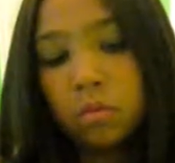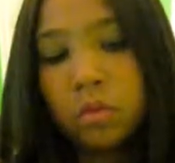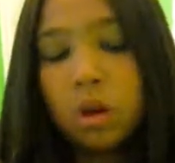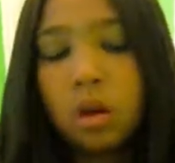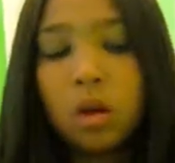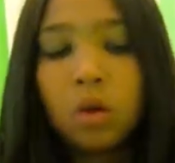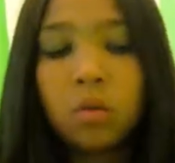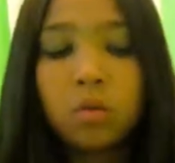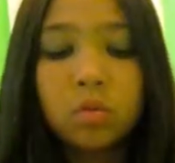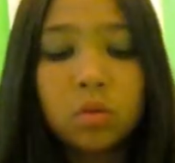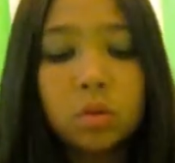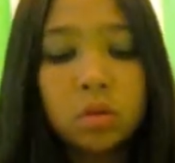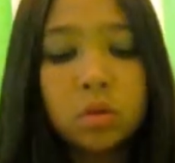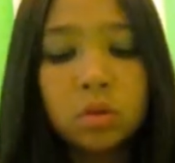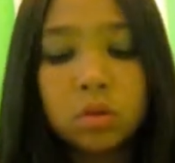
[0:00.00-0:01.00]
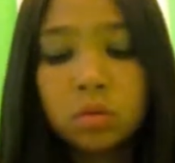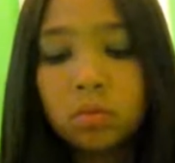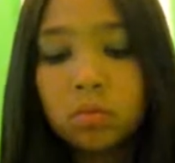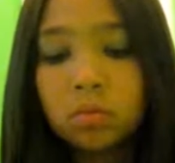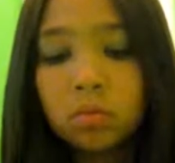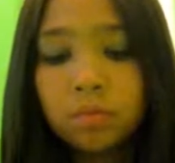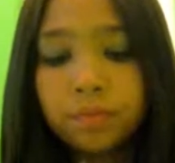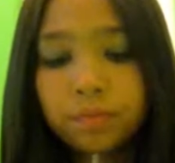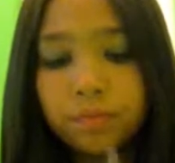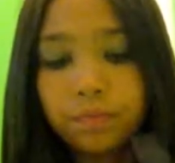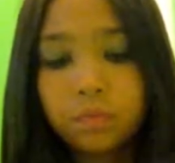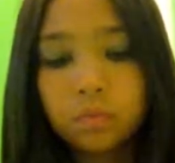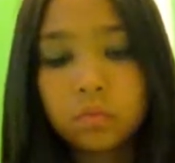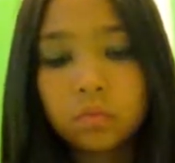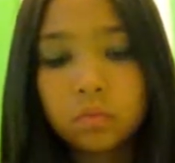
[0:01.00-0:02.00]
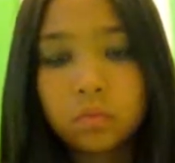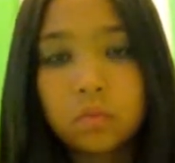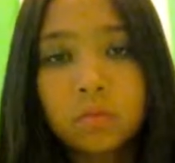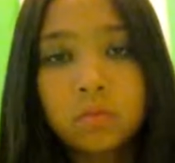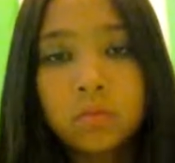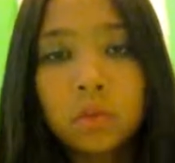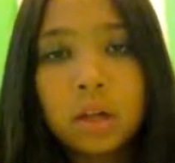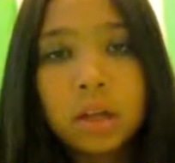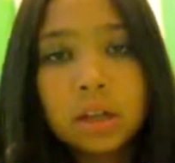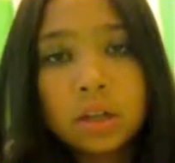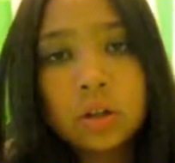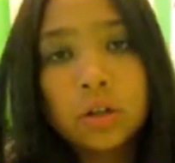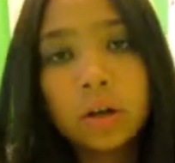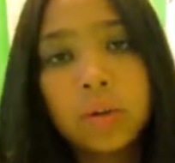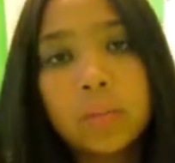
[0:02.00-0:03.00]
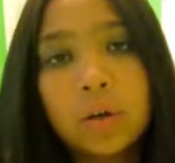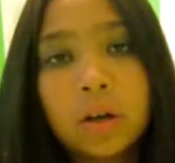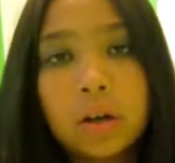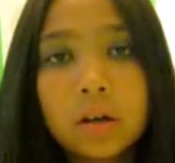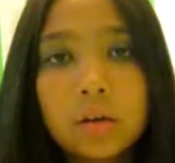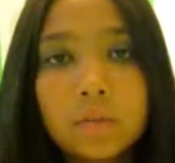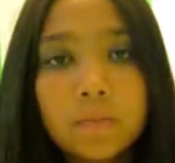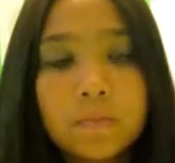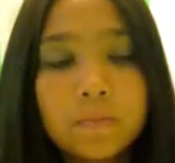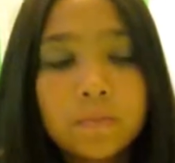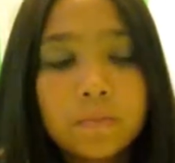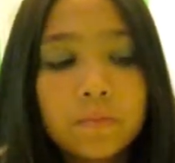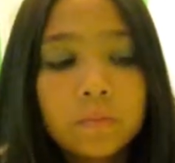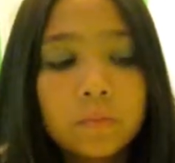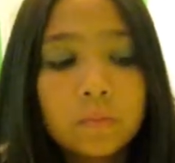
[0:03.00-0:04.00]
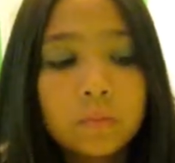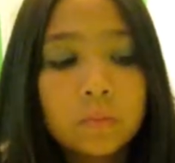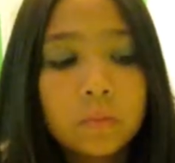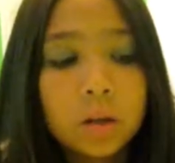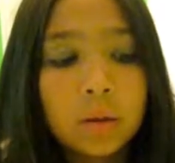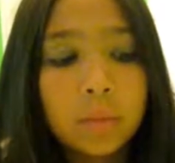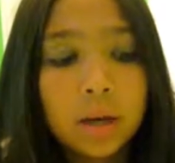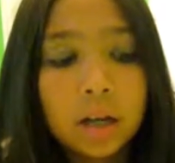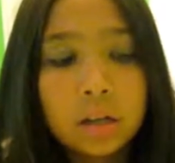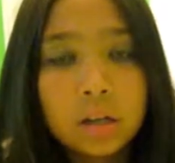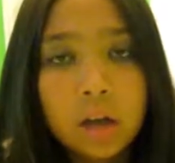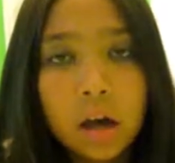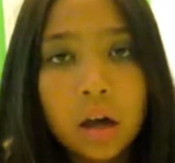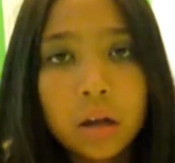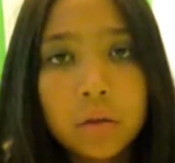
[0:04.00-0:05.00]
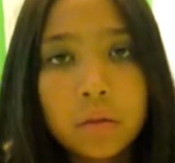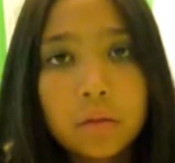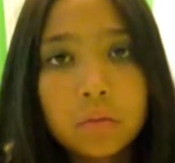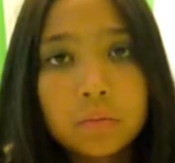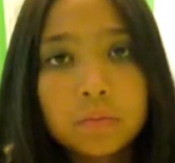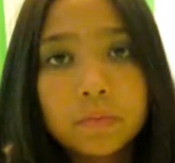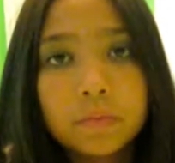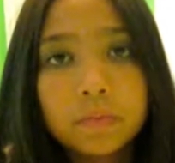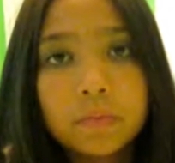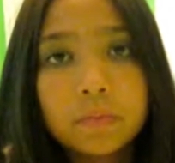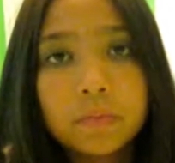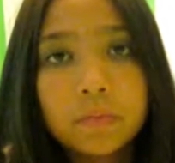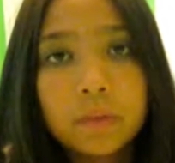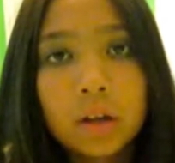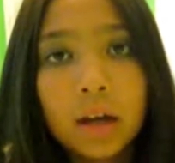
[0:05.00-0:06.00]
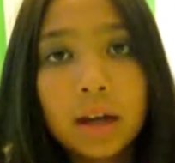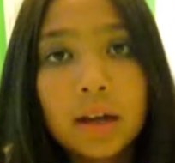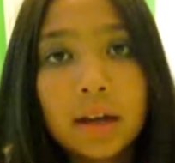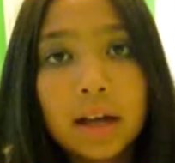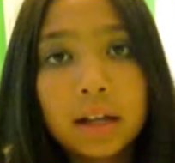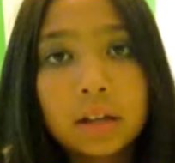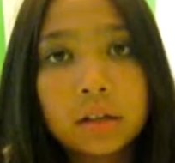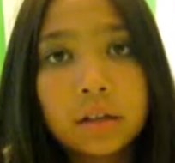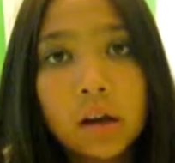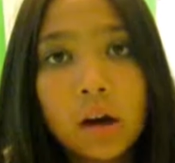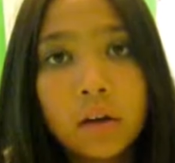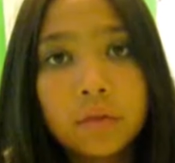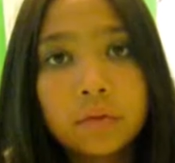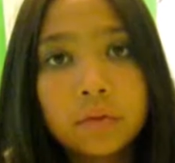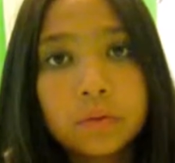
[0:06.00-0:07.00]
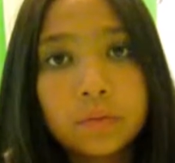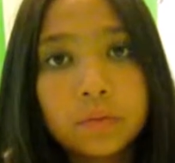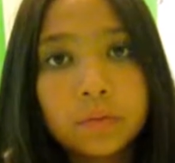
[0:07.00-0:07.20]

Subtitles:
Oh, cool. It's a grim book about death and stuff.